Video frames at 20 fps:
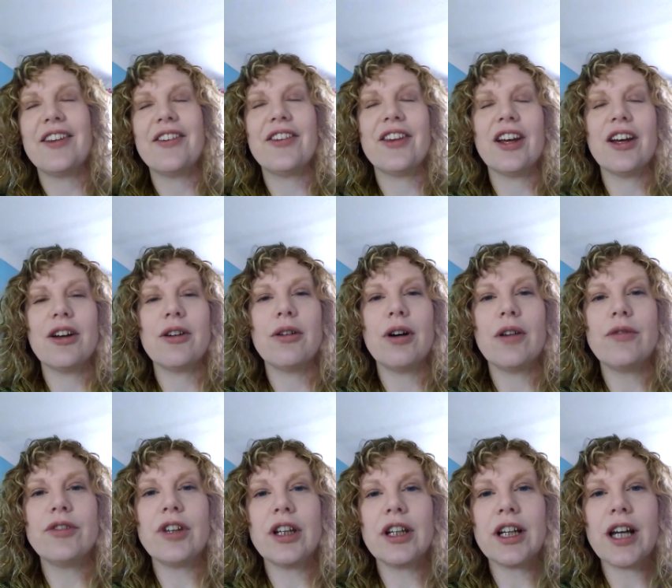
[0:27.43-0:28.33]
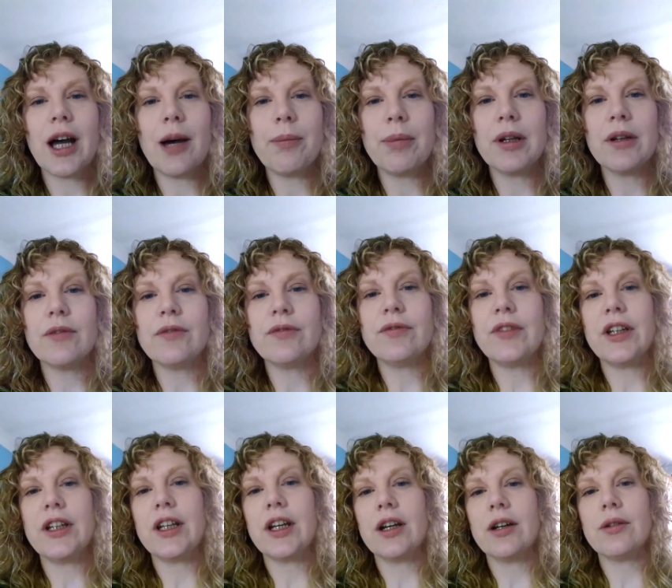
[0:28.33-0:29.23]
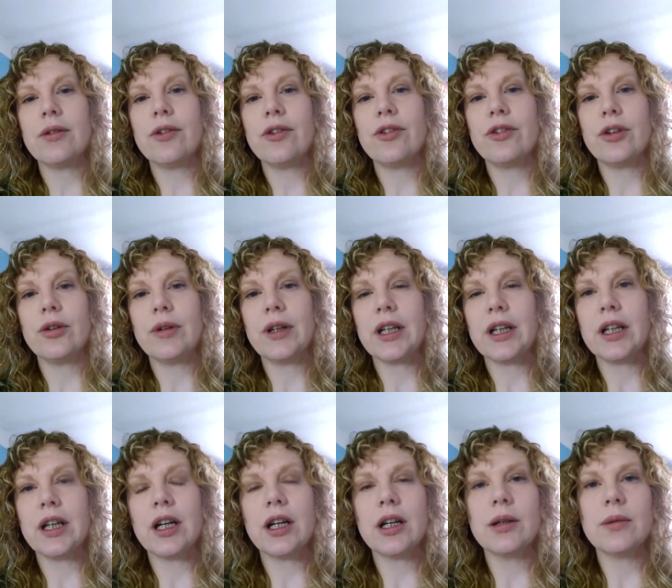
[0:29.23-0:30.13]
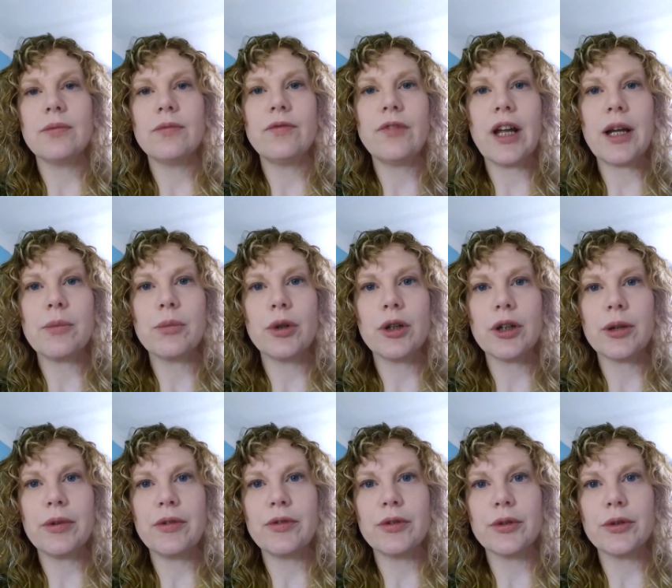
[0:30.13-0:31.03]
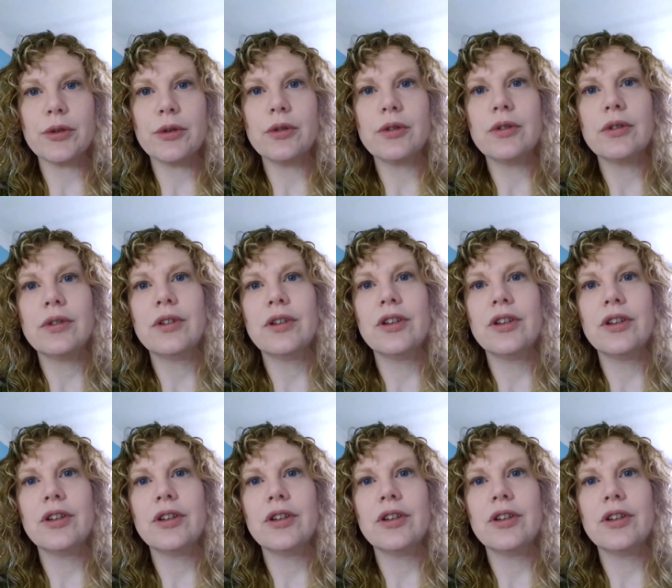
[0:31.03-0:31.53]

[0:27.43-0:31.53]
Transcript: So I've done a couple of videos doing um, flame work before,